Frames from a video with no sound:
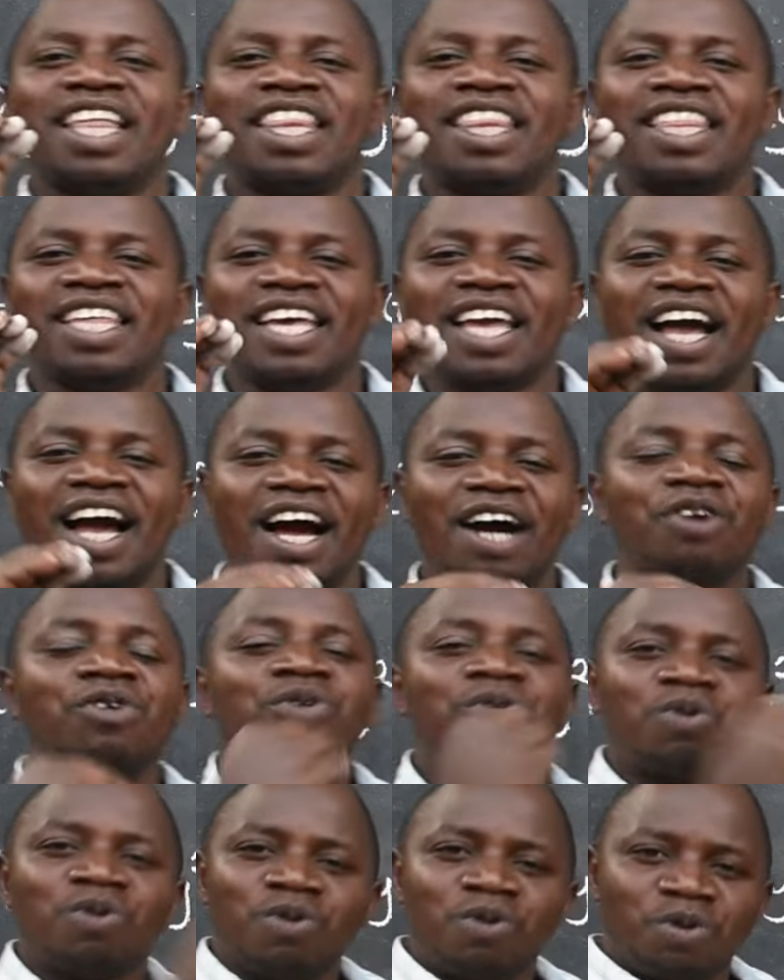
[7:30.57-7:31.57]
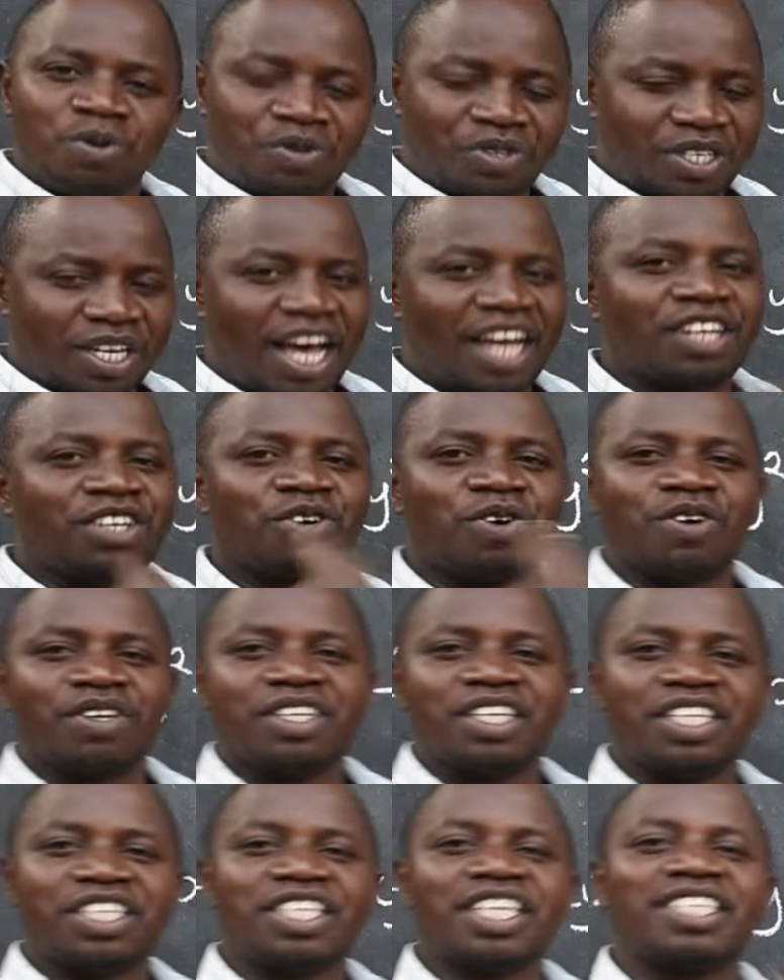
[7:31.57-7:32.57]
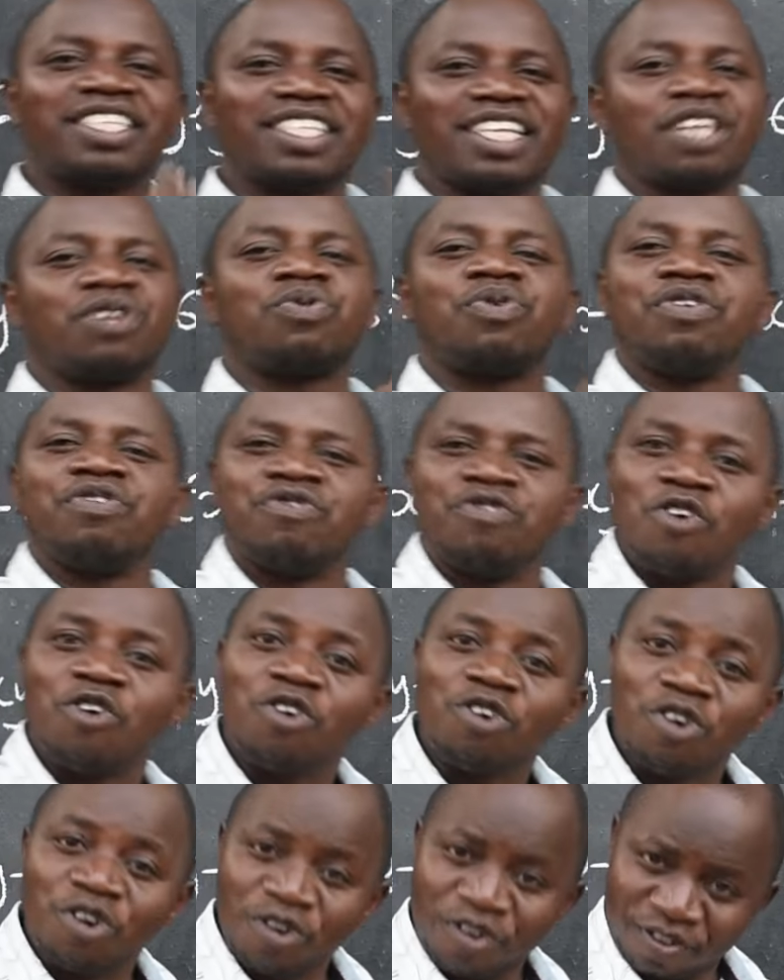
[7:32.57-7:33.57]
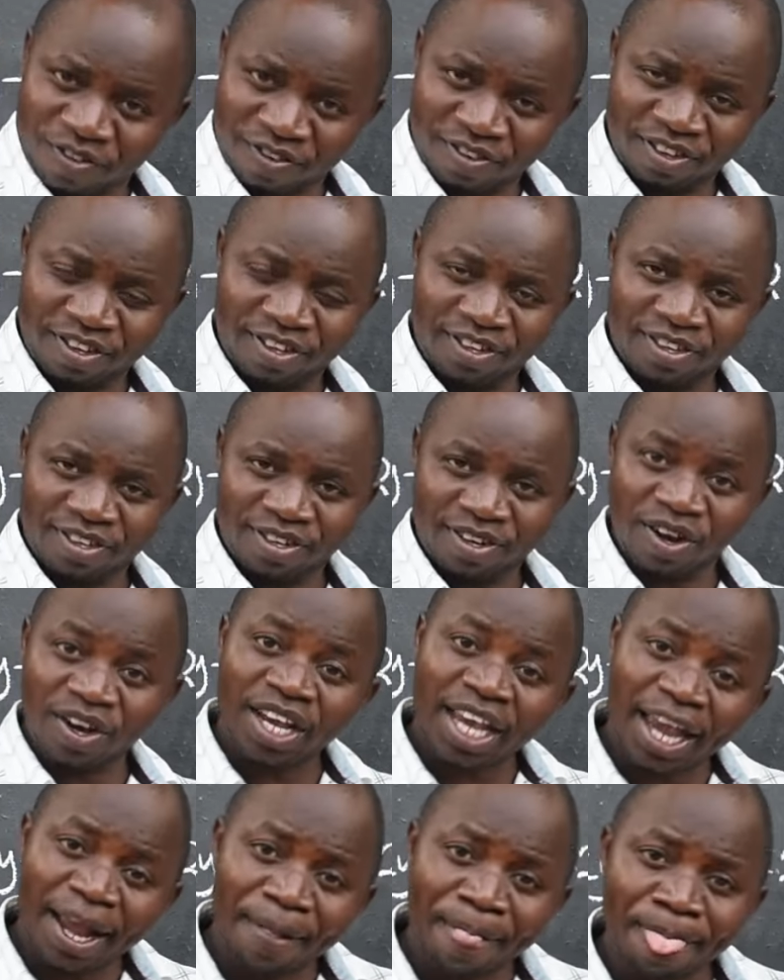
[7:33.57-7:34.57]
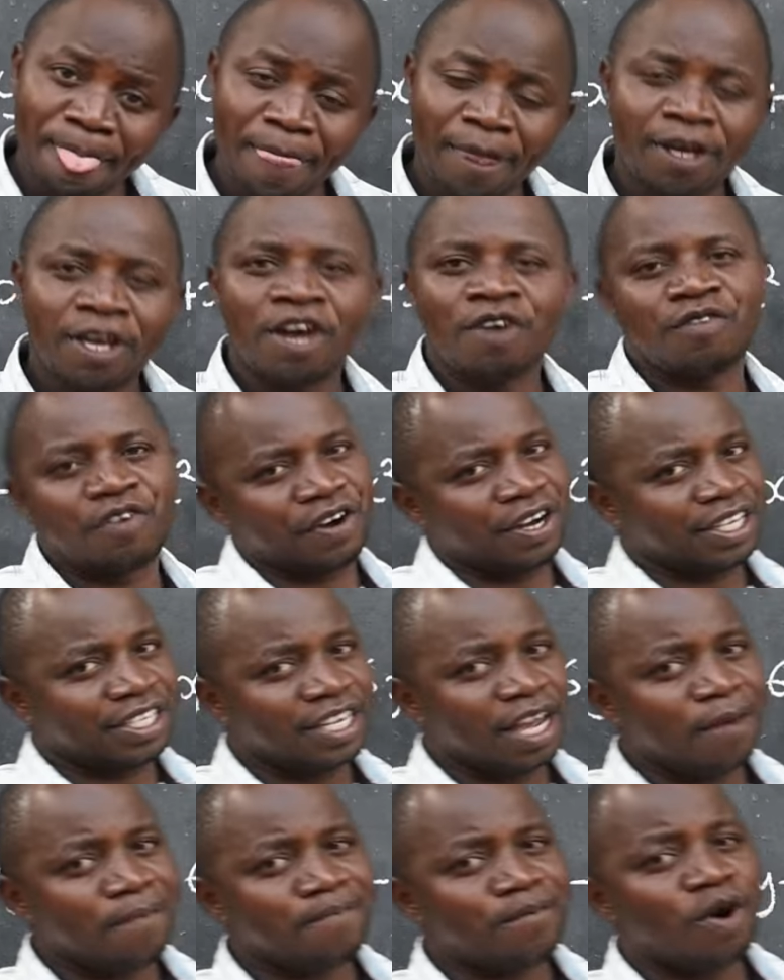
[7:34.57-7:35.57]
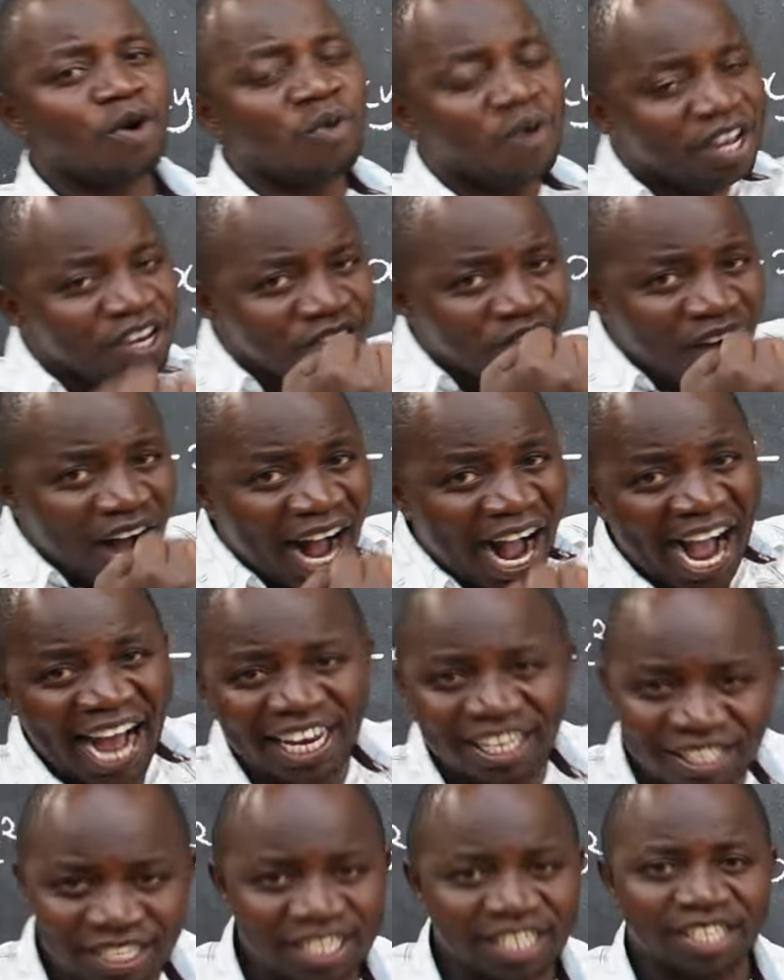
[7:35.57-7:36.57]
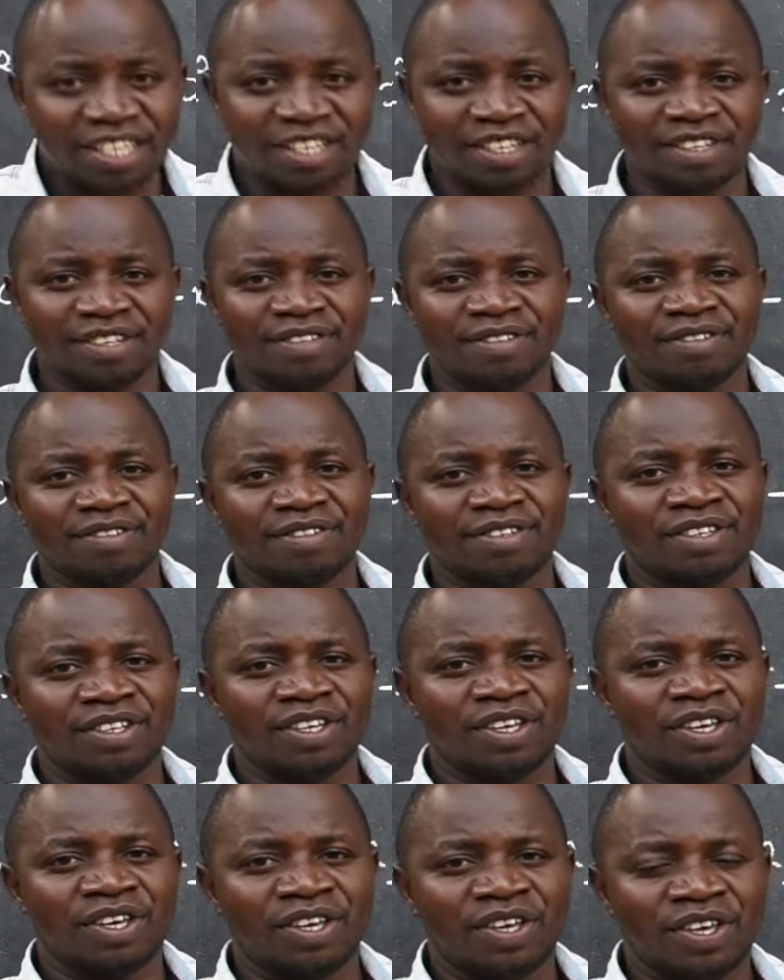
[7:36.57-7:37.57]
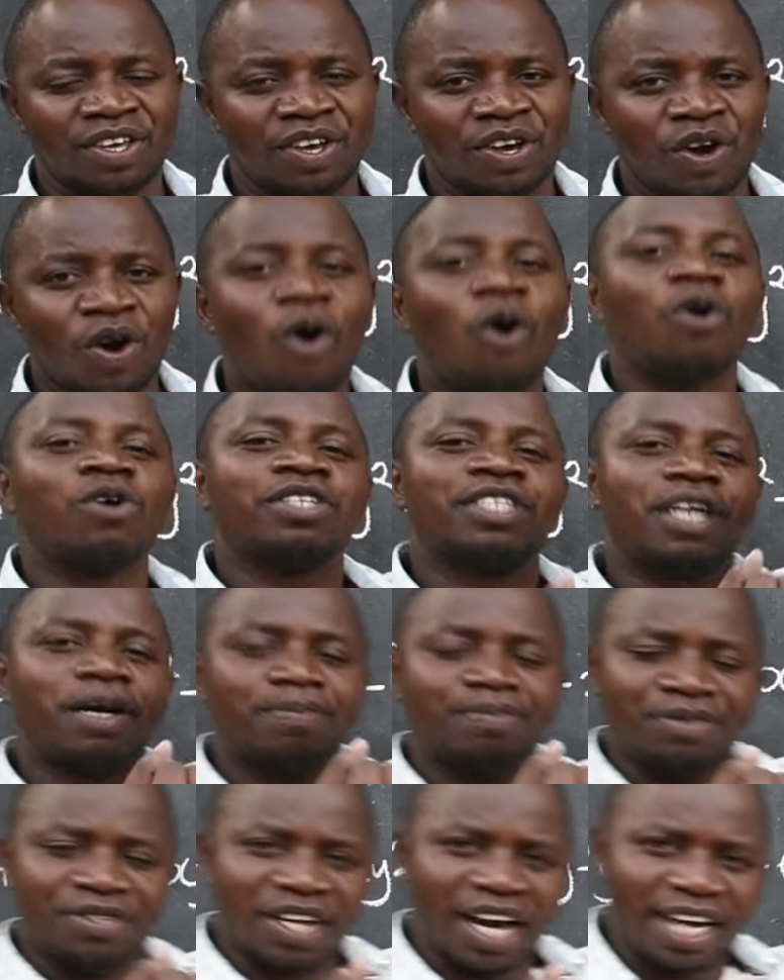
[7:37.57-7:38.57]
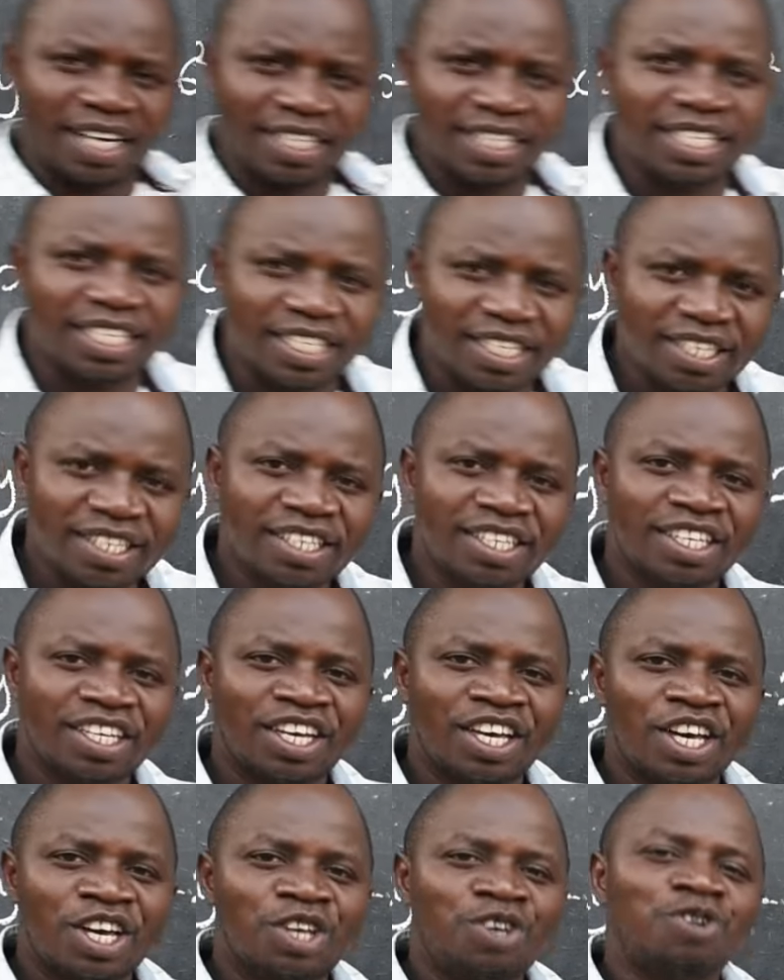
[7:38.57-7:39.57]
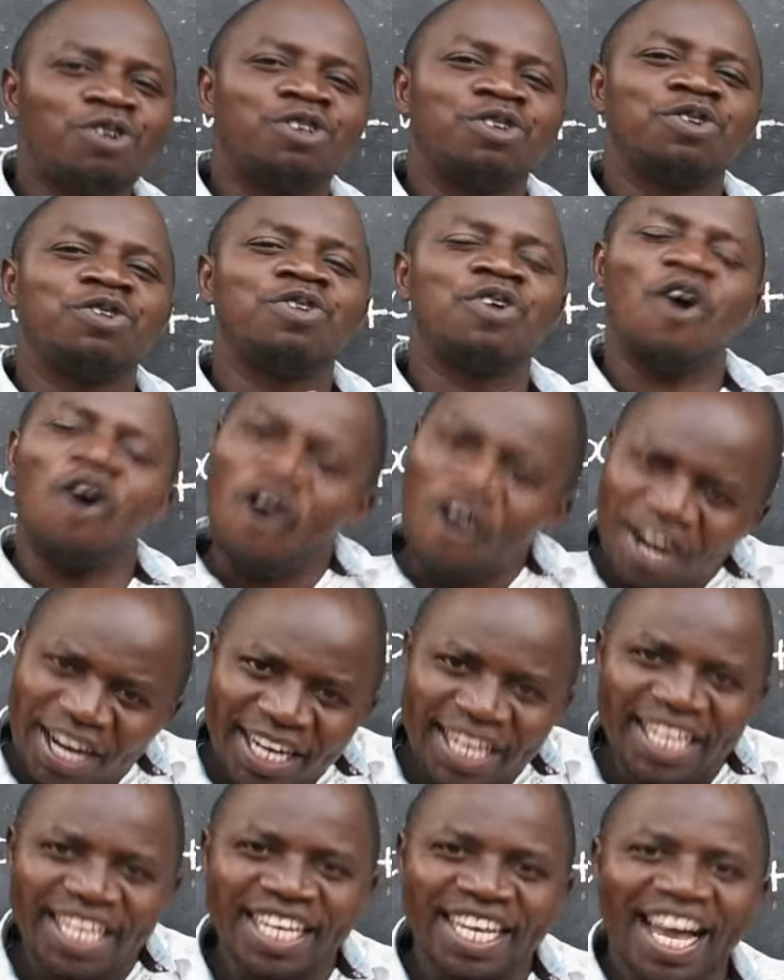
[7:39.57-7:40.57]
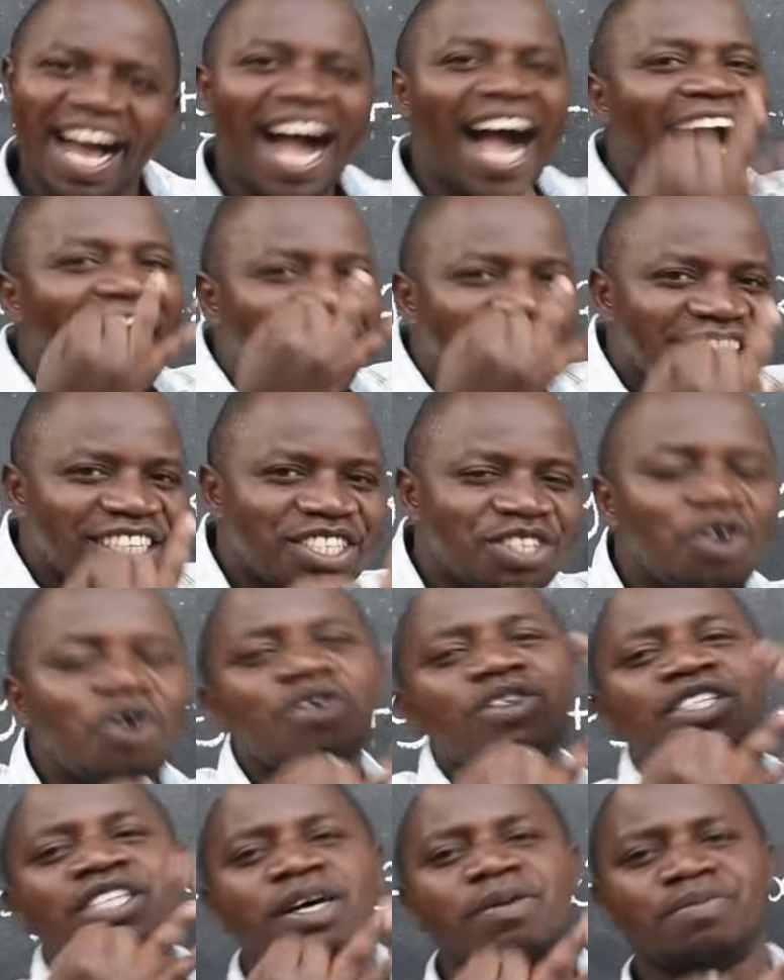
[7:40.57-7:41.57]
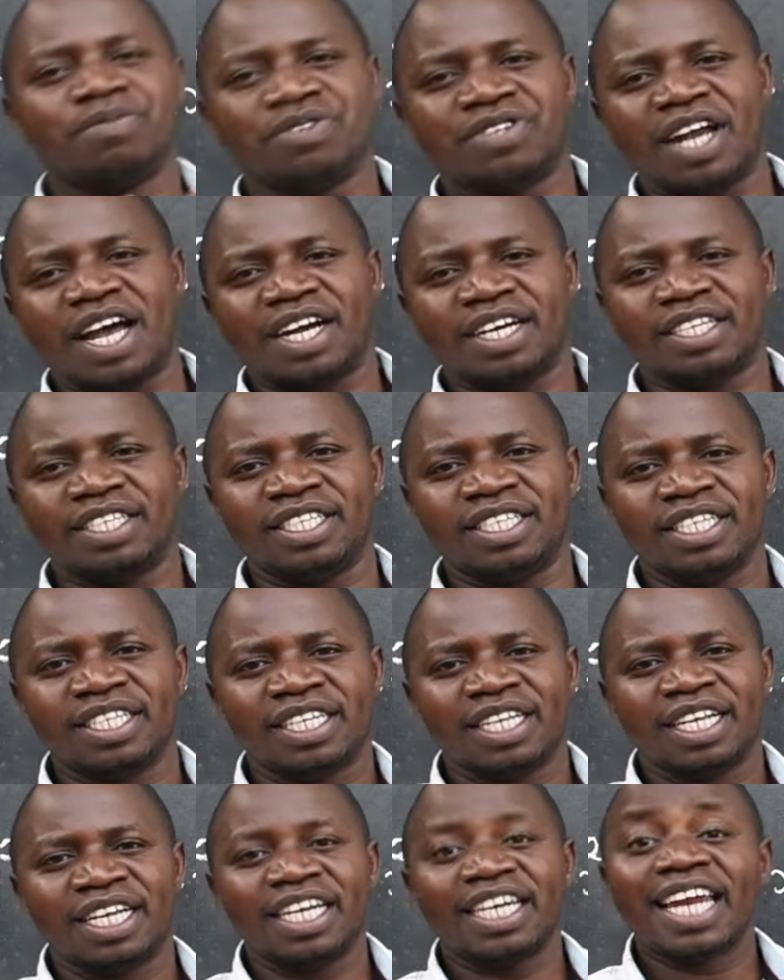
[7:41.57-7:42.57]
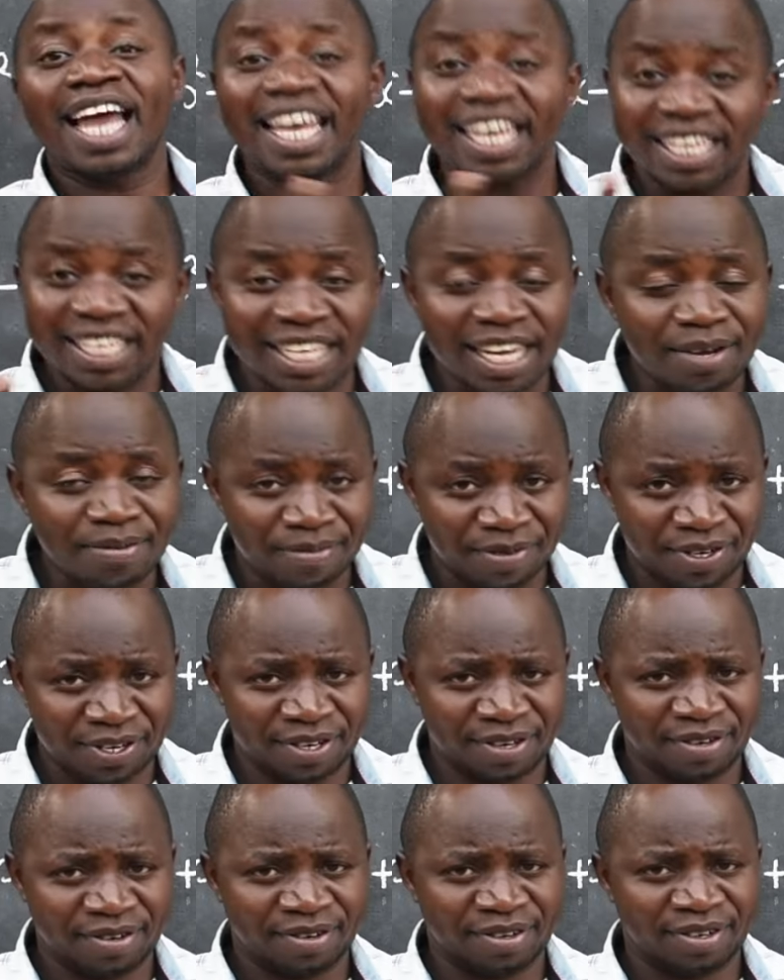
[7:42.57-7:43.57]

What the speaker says: there are rules and conditions that we follow. Okay? For example, when you are adding or subtracting, you should only add or subtract like terms.